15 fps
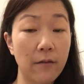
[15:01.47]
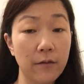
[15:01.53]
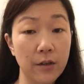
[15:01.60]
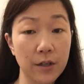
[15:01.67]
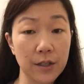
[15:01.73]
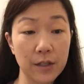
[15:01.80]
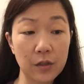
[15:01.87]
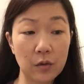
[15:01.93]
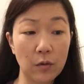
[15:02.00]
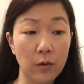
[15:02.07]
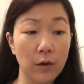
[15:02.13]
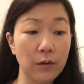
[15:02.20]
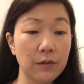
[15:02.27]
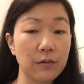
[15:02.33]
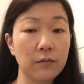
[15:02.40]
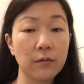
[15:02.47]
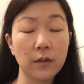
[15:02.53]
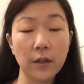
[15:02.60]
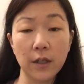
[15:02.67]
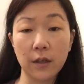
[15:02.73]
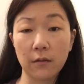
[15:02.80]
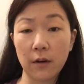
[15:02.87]
lavender essential oil is
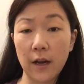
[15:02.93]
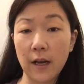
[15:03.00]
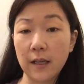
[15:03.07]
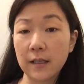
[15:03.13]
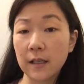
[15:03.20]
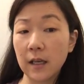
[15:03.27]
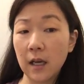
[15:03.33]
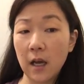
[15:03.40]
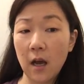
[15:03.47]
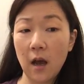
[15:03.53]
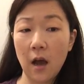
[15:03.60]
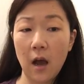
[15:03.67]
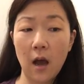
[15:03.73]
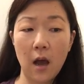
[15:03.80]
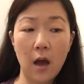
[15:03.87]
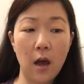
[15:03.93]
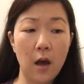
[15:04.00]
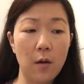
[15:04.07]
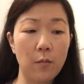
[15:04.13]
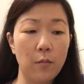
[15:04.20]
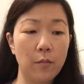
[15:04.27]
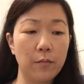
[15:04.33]
really great
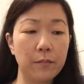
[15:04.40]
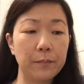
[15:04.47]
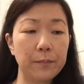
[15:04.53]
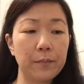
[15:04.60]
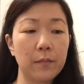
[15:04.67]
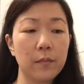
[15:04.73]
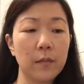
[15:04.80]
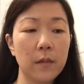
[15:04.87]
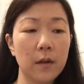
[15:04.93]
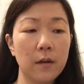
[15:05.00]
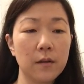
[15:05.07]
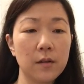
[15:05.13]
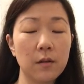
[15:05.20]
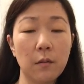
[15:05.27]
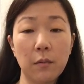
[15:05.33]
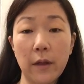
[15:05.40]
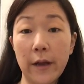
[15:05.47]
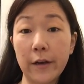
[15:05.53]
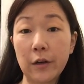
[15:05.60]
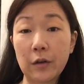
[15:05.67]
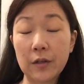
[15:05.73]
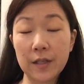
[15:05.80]
um, to
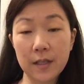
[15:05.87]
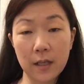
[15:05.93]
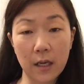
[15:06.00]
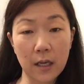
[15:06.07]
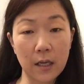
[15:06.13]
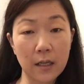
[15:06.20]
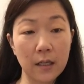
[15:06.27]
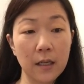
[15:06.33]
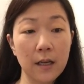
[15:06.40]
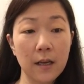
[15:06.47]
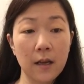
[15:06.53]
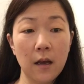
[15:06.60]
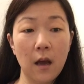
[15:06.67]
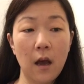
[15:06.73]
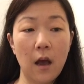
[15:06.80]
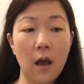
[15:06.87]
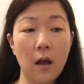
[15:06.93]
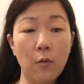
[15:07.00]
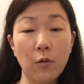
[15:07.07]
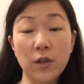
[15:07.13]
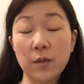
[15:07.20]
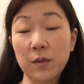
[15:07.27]
apply to your skin, uh,
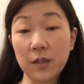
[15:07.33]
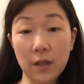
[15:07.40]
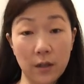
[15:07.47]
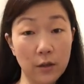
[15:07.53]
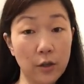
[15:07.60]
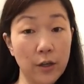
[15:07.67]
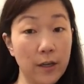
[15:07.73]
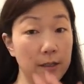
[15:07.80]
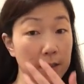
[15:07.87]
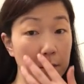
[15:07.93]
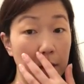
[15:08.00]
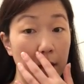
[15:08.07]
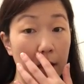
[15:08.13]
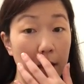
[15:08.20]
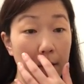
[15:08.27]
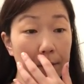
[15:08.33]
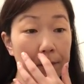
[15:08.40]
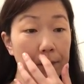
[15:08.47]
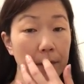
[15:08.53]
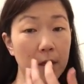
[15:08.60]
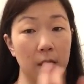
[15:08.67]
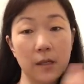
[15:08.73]
which was a learning to me
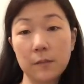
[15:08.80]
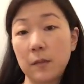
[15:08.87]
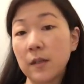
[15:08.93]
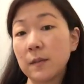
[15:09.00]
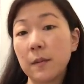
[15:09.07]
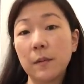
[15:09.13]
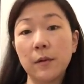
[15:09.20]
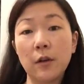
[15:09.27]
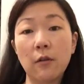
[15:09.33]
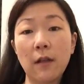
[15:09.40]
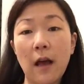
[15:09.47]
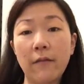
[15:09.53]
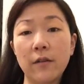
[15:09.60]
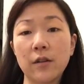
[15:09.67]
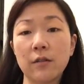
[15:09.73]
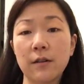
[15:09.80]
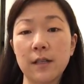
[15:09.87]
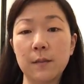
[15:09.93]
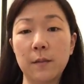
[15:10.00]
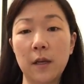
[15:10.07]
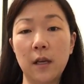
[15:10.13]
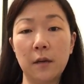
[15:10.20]
because most people know lavender
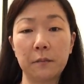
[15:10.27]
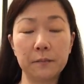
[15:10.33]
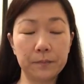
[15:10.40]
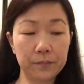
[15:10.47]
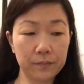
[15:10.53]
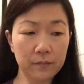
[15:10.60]
as being